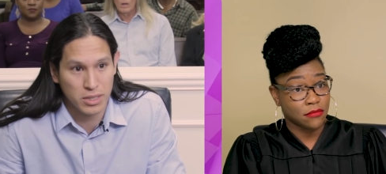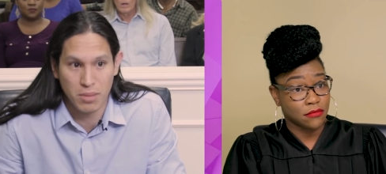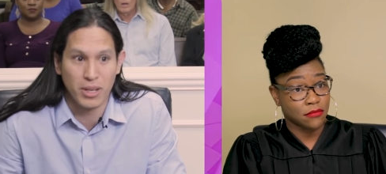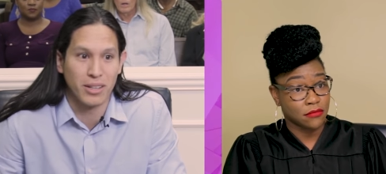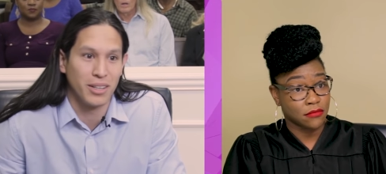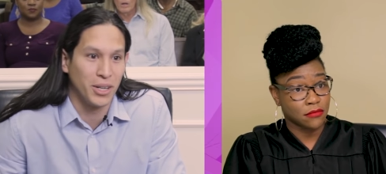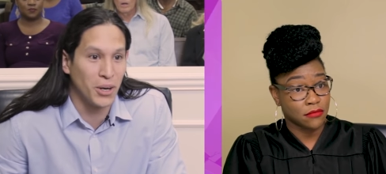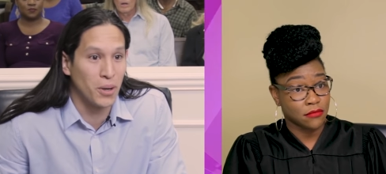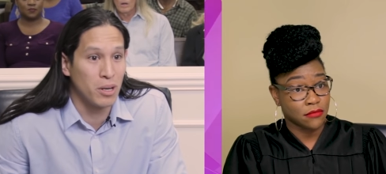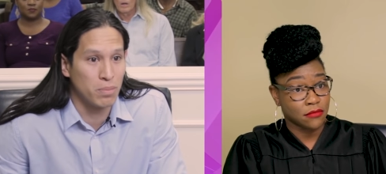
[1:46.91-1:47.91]
Speaker 1: just, I mean,
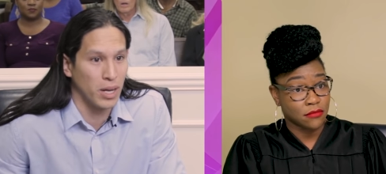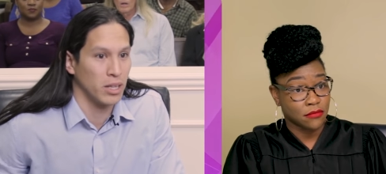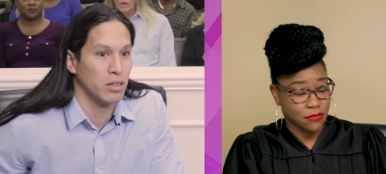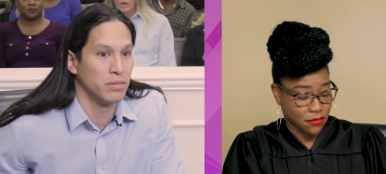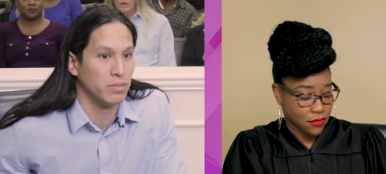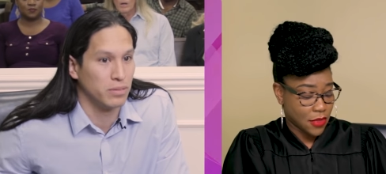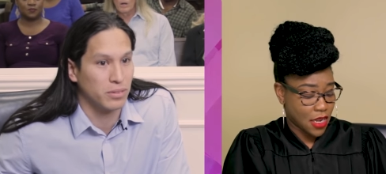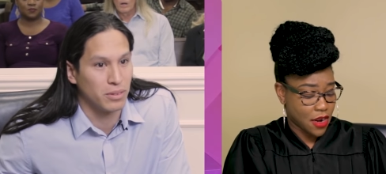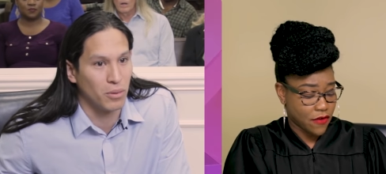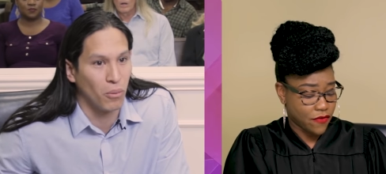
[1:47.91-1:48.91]
Europe. I love
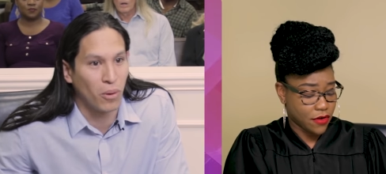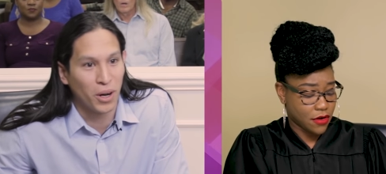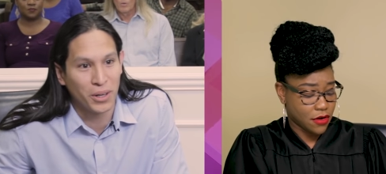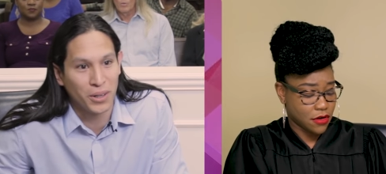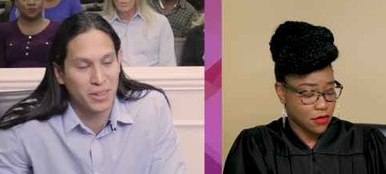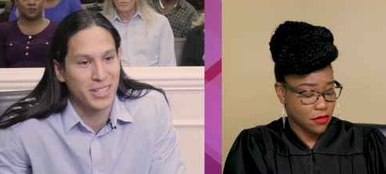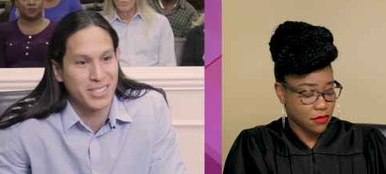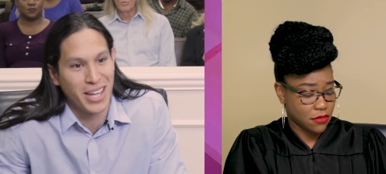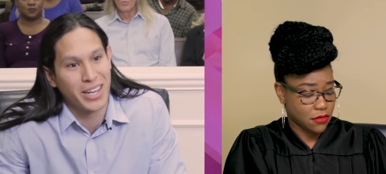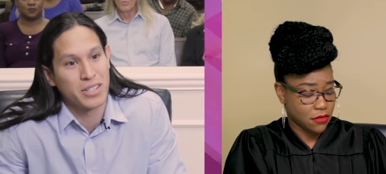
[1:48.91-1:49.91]
Africa. water,
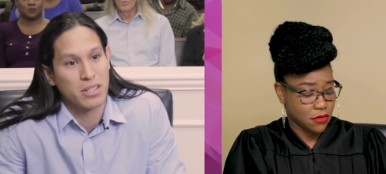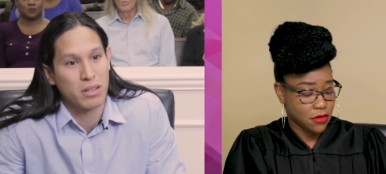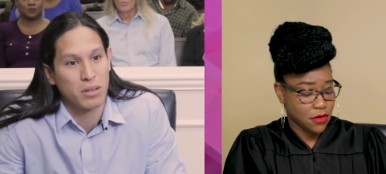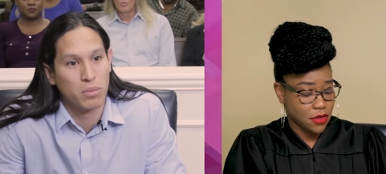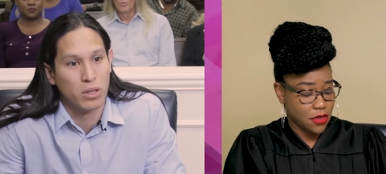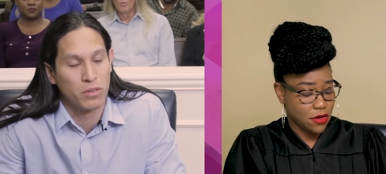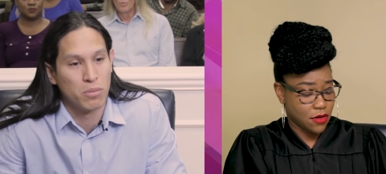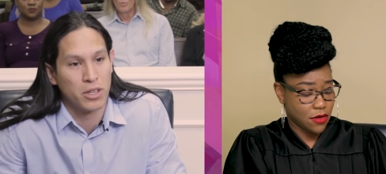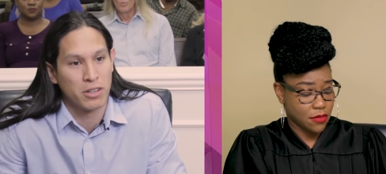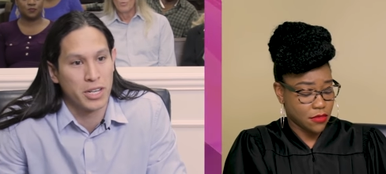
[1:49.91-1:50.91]
things of that nature. Beautiful
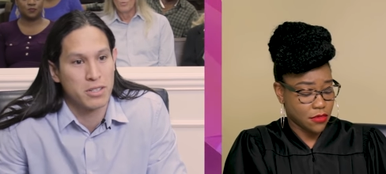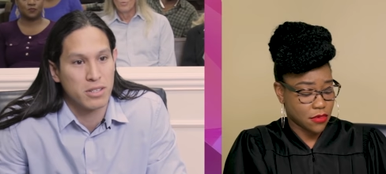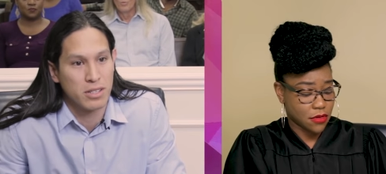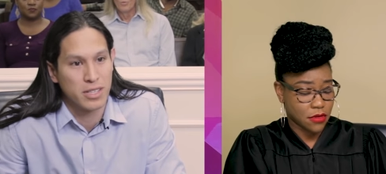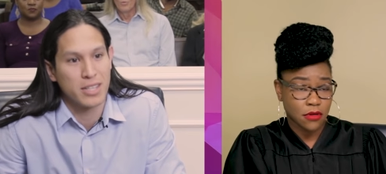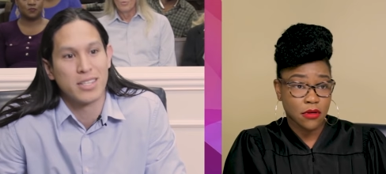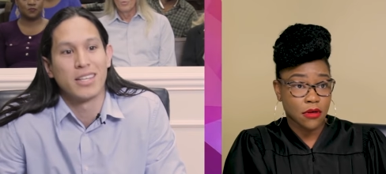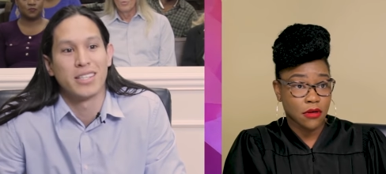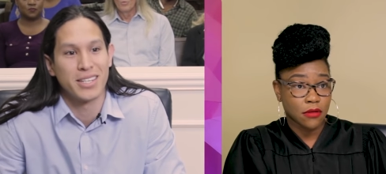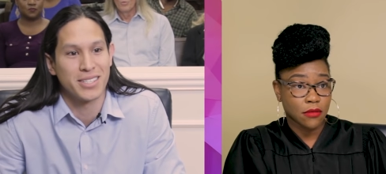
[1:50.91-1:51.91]
Mother Nature,
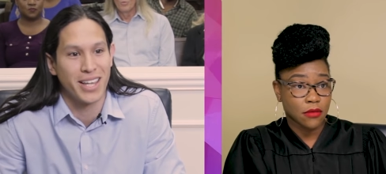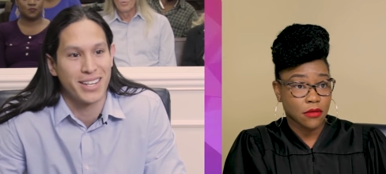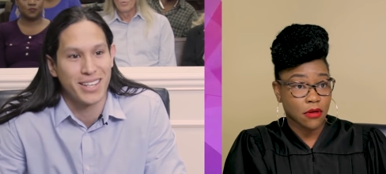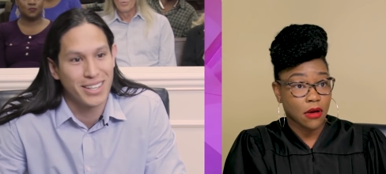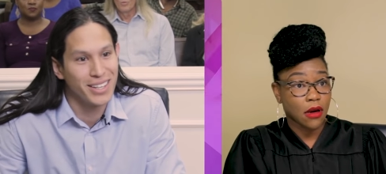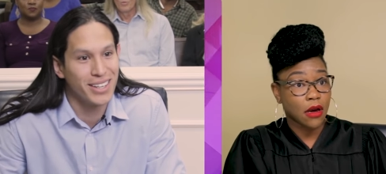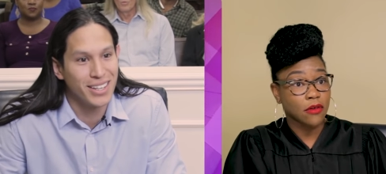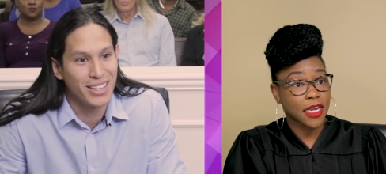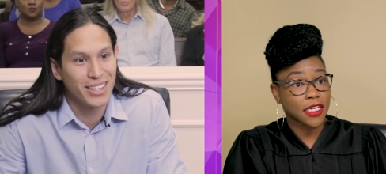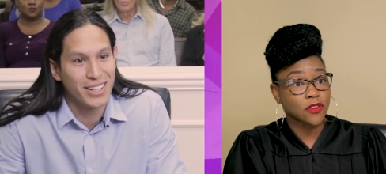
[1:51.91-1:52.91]
sightseeing and things of that.
Speaker 2: Oh,
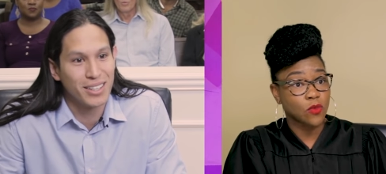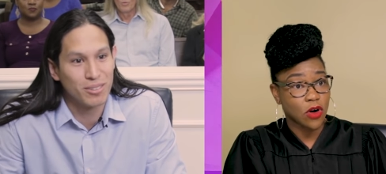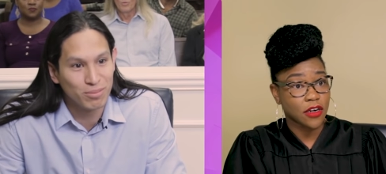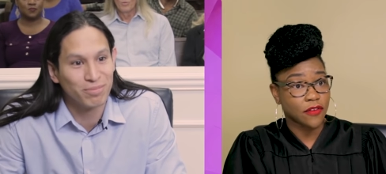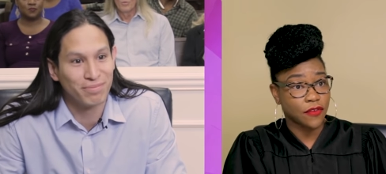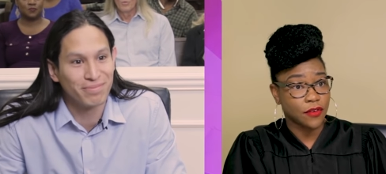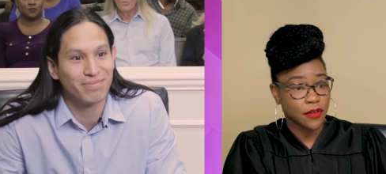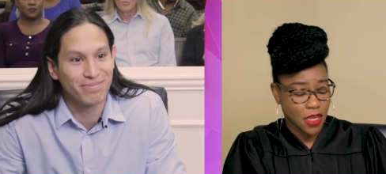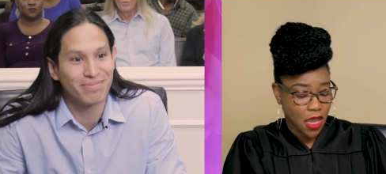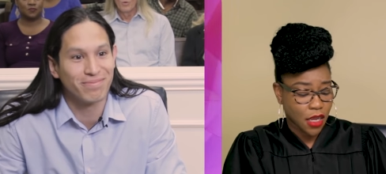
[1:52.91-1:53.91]
that is wonderful.
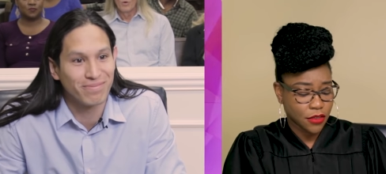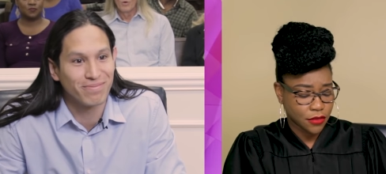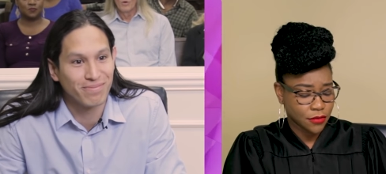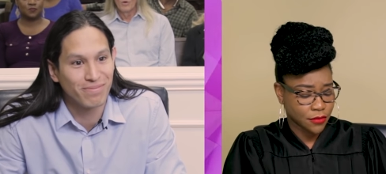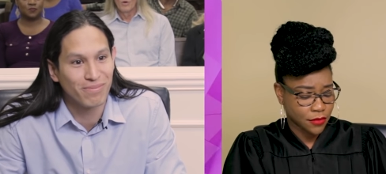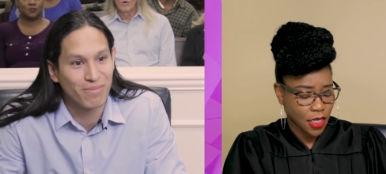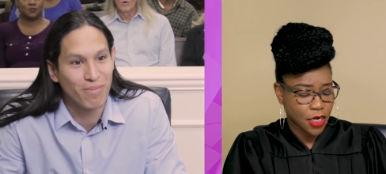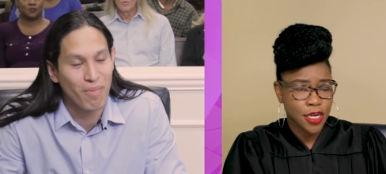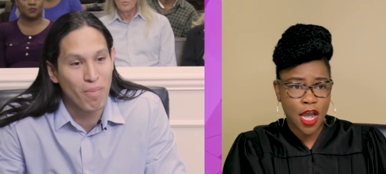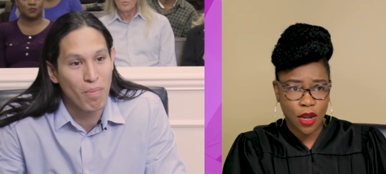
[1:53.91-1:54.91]
Mm-hmm. Mm-hmm.
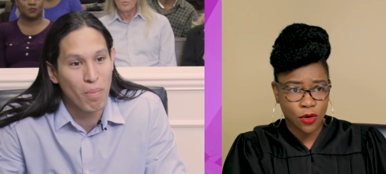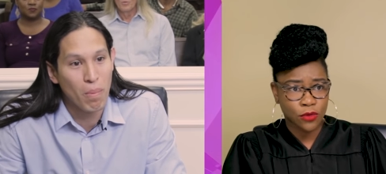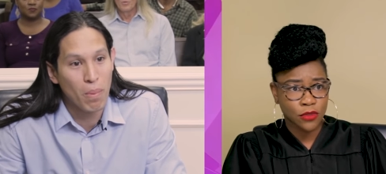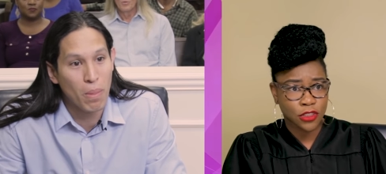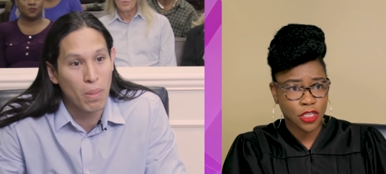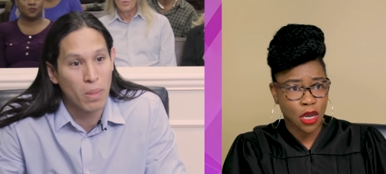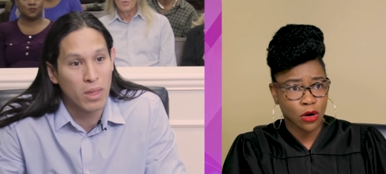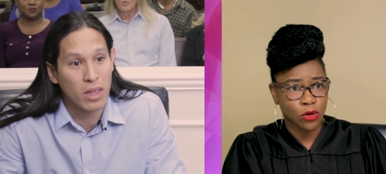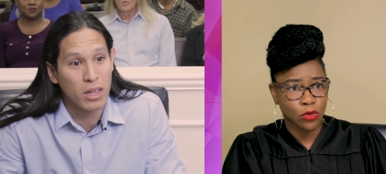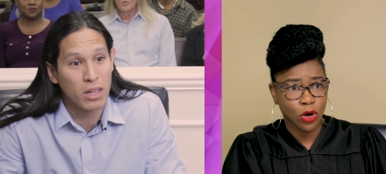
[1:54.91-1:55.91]
No. So,
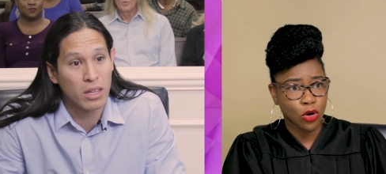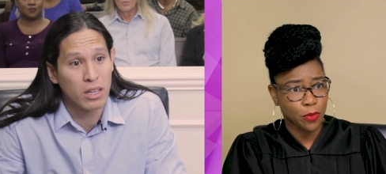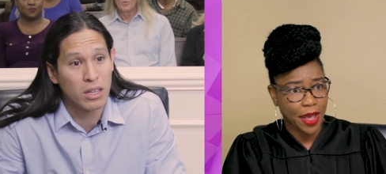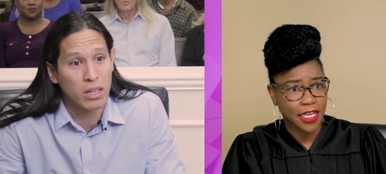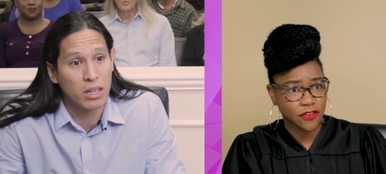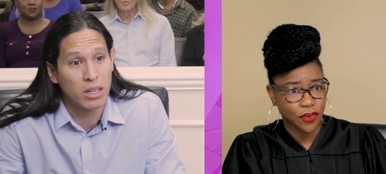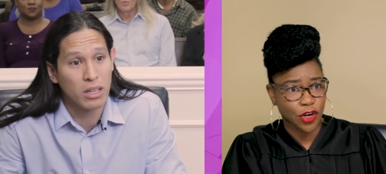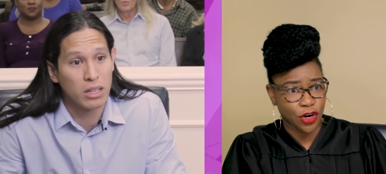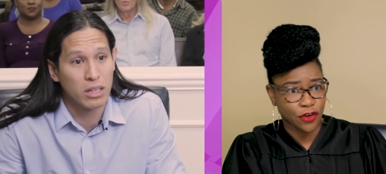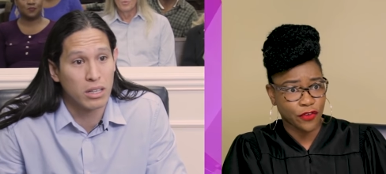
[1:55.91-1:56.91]
who pays for your
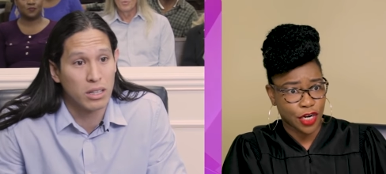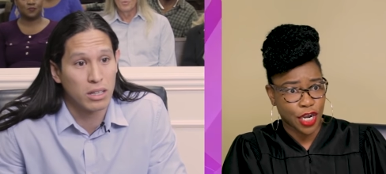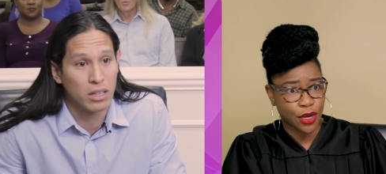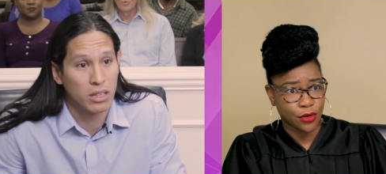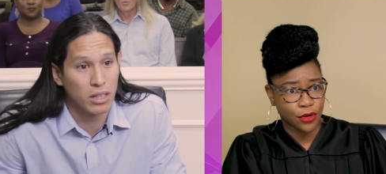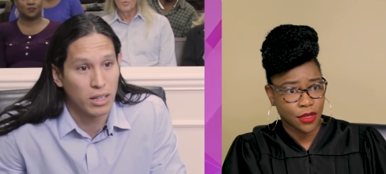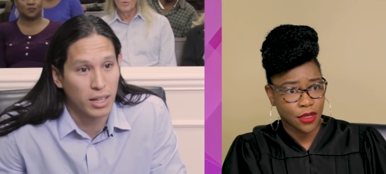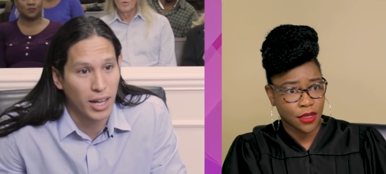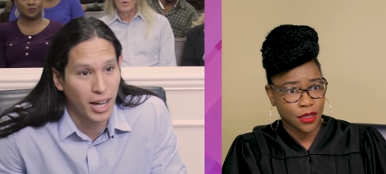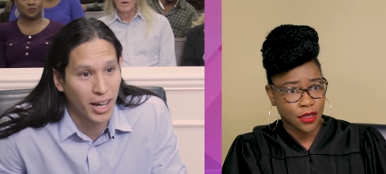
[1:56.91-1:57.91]
girlfriend to go?
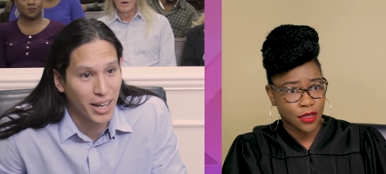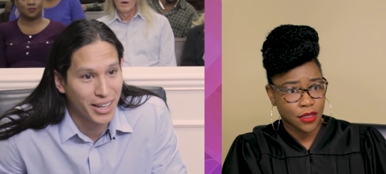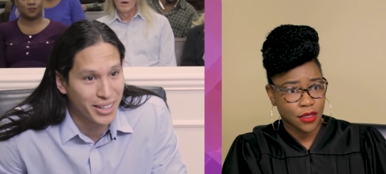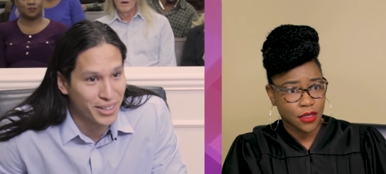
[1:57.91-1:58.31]
I